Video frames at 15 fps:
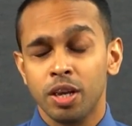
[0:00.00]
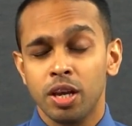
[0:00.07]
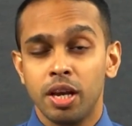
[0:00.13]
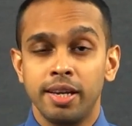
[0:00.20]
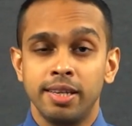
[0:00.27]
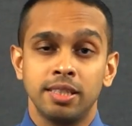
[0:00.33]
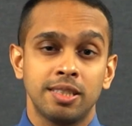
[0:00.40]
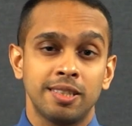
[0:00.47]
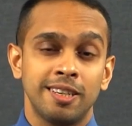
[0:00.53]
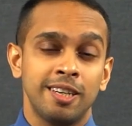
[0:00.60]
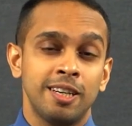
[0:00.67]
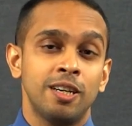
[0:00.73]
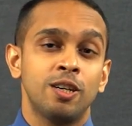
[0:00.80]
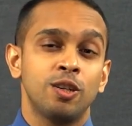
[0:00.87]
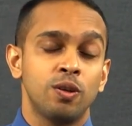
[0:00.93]
is
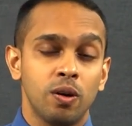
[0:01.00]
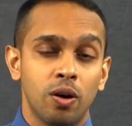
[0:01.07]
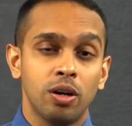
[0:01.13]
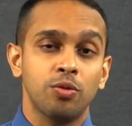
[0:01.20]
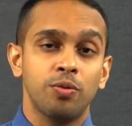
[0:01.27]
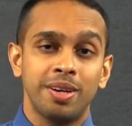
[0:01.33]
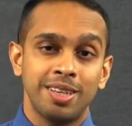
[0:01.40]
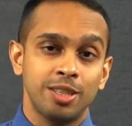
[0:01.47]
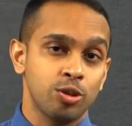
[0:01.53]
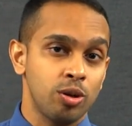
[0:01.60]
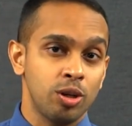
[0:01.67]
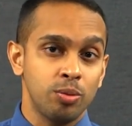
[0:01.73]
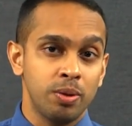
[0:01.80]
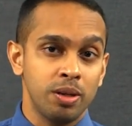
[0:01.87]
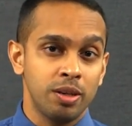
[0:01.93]
not very
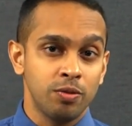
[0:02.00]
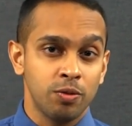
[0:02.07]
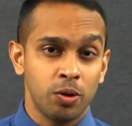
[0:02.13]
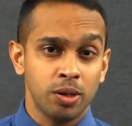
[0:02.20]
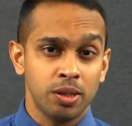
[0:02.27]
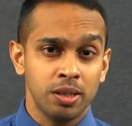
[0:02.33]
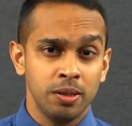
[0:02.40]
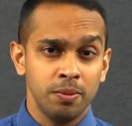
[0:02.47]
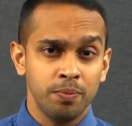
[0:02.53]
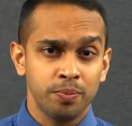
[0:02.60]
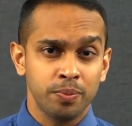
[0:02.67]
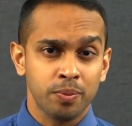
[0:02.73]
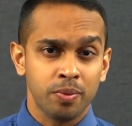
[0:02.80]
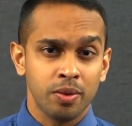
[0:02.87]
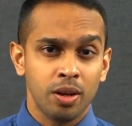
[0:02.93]
soluble in water.
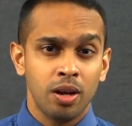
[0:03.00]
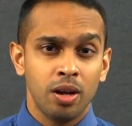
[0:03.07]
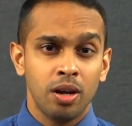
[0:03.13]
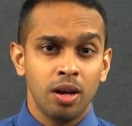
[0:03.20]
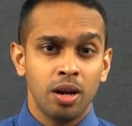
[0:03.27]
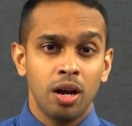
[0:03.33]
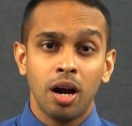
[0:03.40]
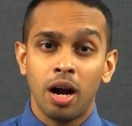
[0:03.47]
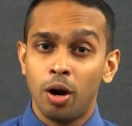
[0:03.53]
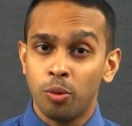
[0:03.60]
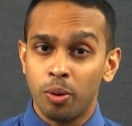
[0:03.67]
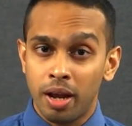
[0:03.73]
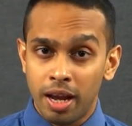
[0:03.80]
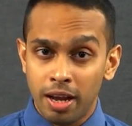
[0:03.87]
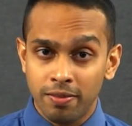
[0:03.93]

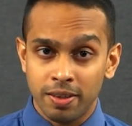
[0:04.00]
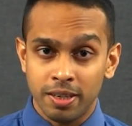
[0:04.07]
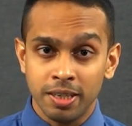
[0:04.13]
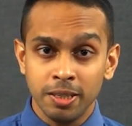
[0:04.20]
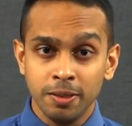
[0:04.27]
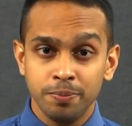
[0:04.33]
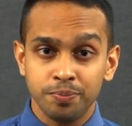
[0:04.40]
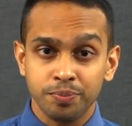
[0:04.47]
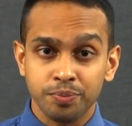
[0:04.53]
However,